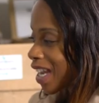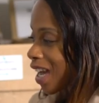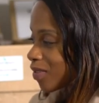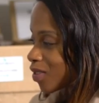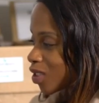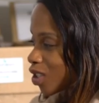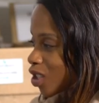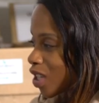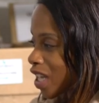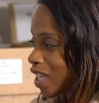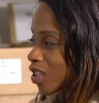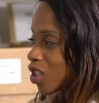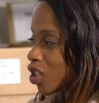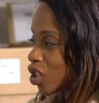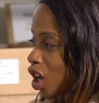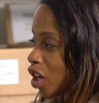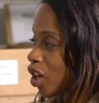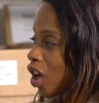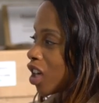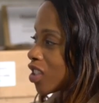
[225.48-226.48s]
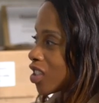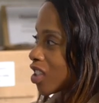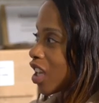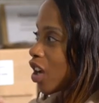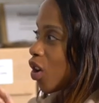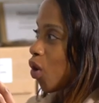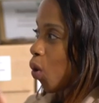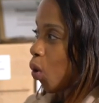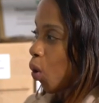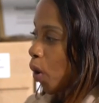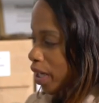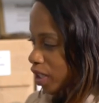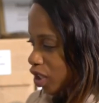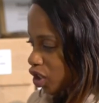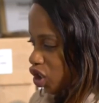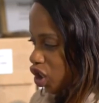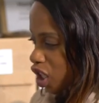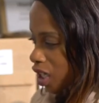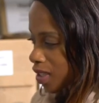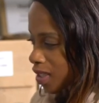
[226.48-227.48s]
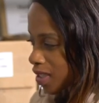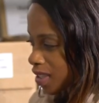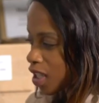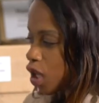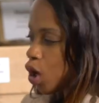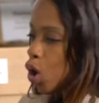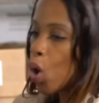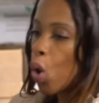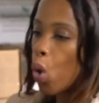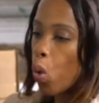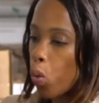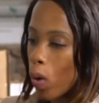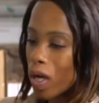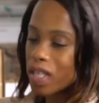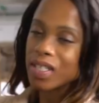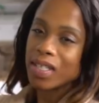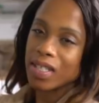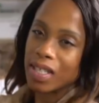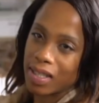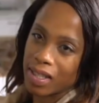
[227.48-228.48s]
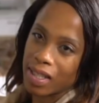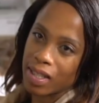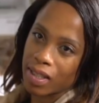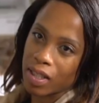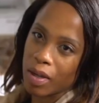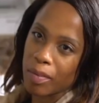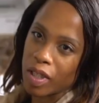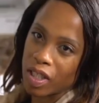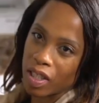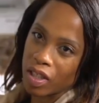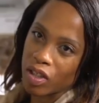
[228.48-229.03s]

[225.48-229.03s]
enough to then start asking questions once the system